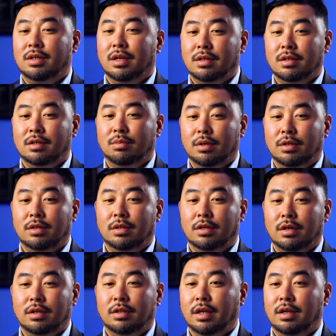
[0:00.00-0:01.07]
says is, what
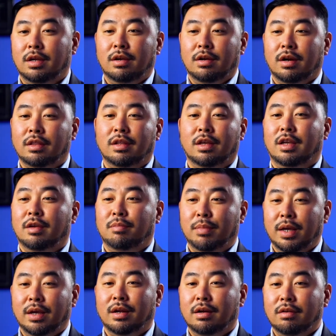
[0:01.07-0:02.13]
you're thinking, you're not thinking
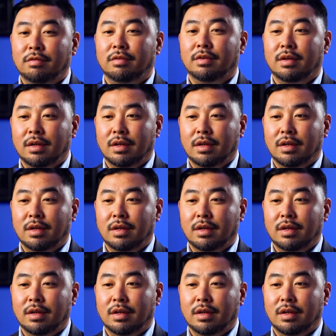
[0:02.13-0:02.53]
big enough.